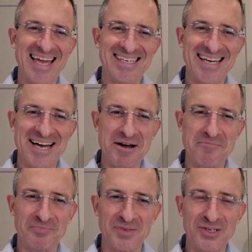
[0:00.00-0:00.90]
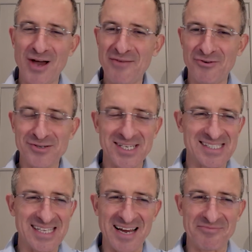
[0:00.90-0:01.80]
And um, you know, ever
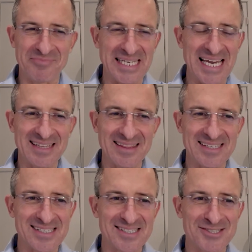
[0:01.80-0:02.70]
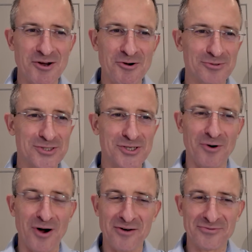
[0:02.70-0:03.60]
since then, I've been getting this so
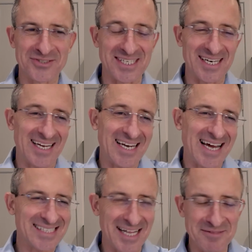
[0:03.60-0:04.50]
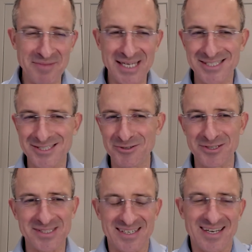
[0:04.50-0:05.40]
so often, and and I tell my
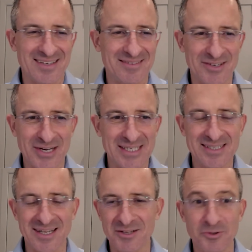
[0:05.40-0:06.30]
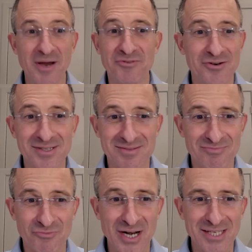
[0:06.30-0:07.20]
students, and I you know I tell whoever
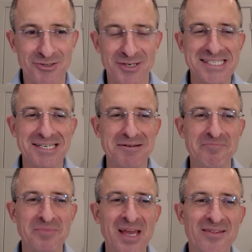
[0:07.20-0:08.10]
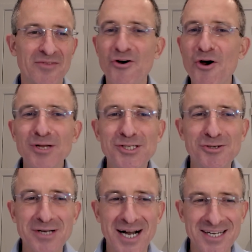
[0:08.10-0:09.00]
is ready to listen that there are only
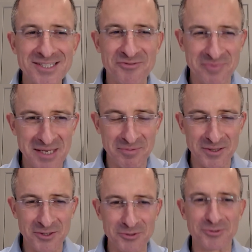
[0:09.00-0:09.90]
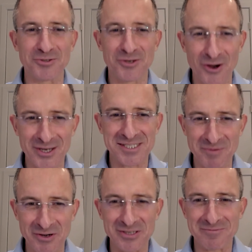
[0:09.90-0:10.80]
two kinds of people who do not
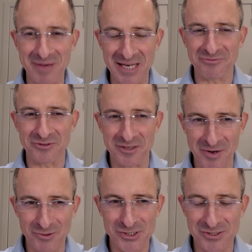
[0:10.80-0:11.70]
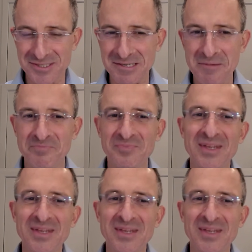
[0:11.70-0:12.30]
experience painful emotions: